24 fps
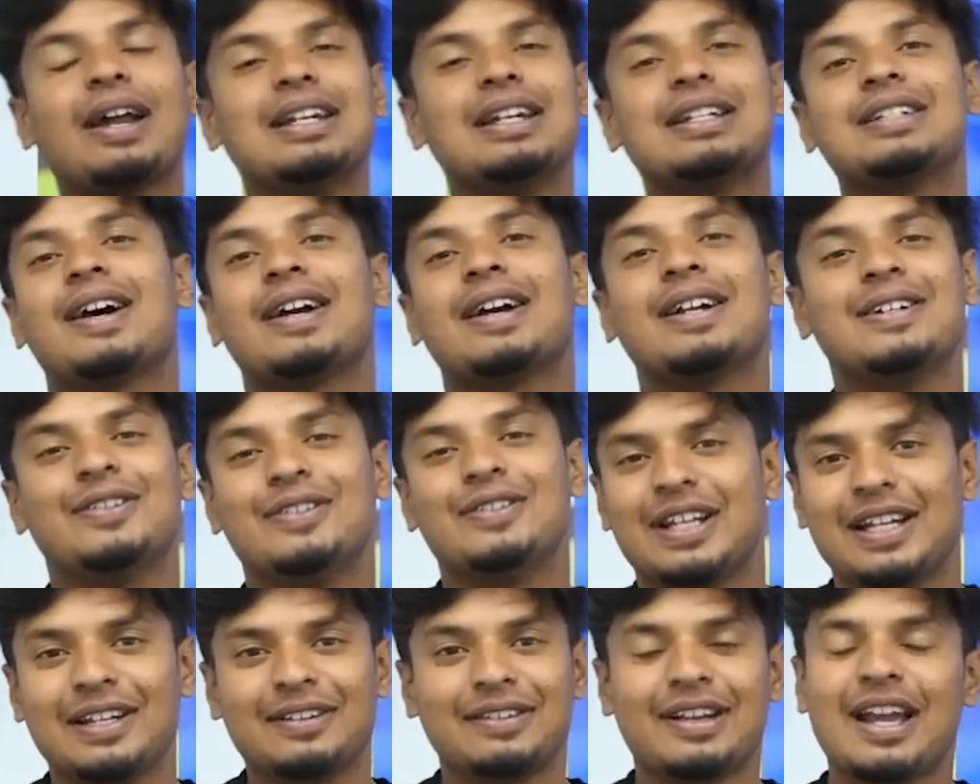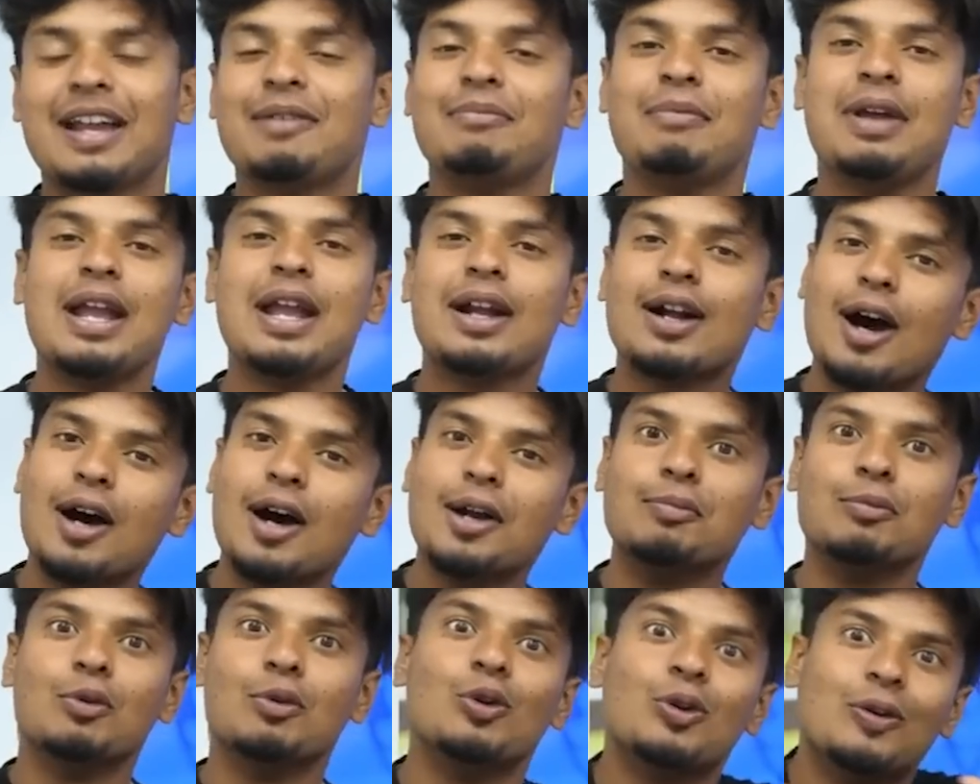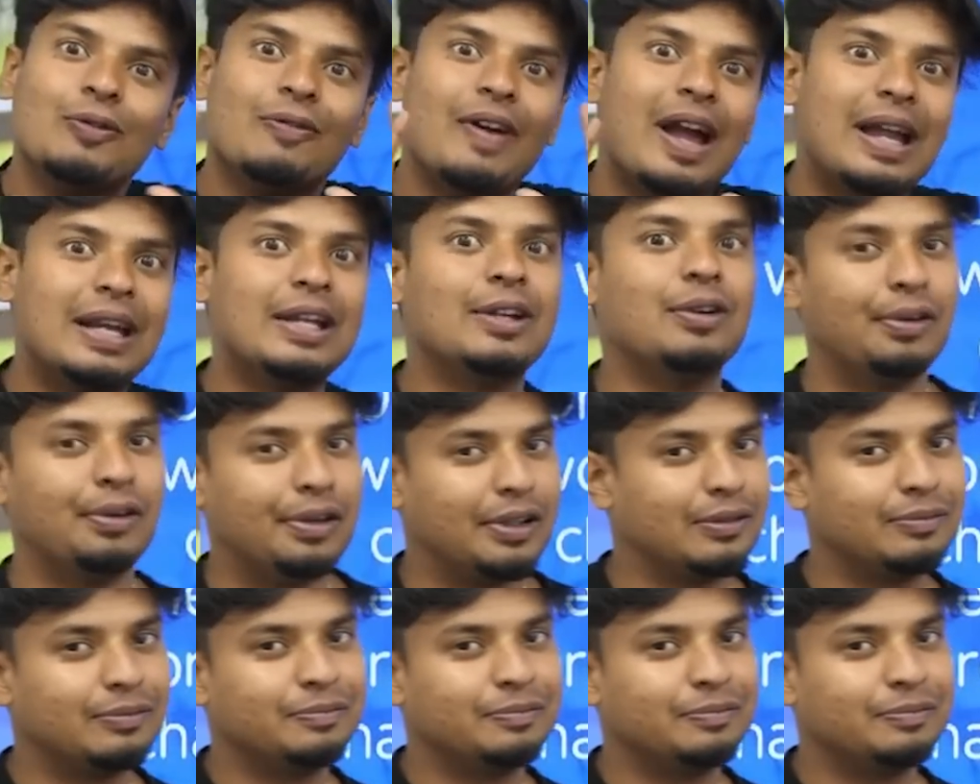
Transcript: entire day, can make our mood very good.